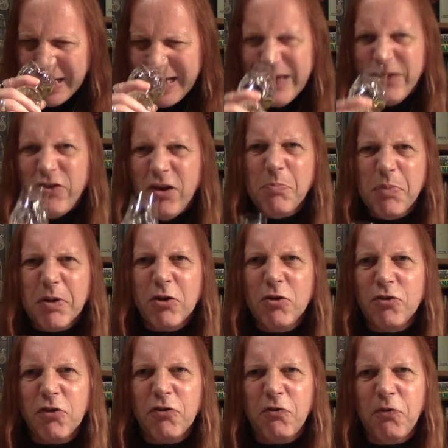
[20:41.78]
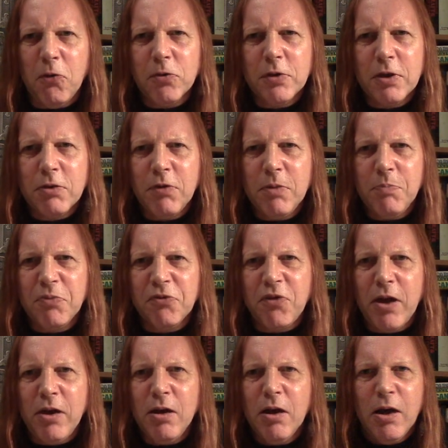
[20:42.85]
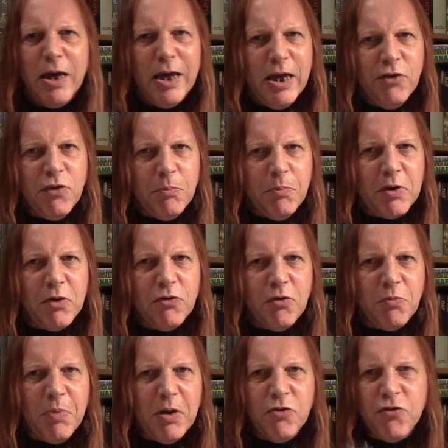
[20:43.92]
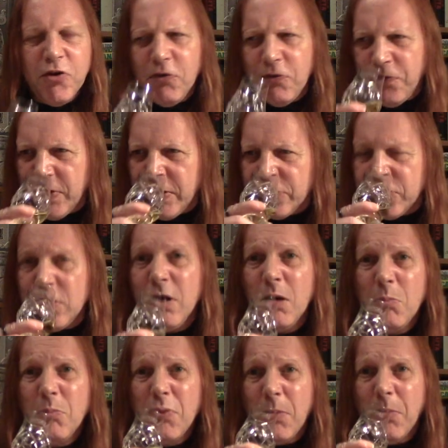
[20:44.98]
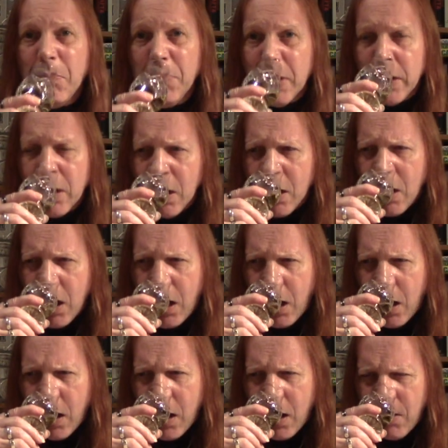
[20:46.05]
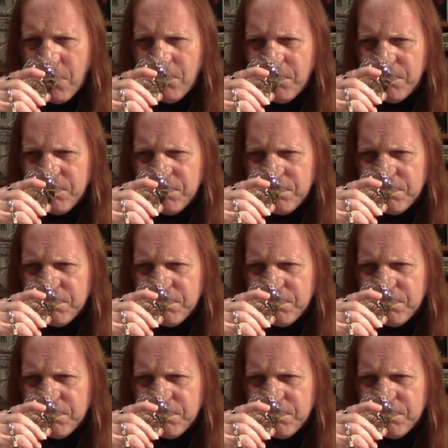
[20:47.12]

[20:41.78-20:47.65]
is it because it's forty-three percent? Is it because it's been chill filtered? Probably. Um,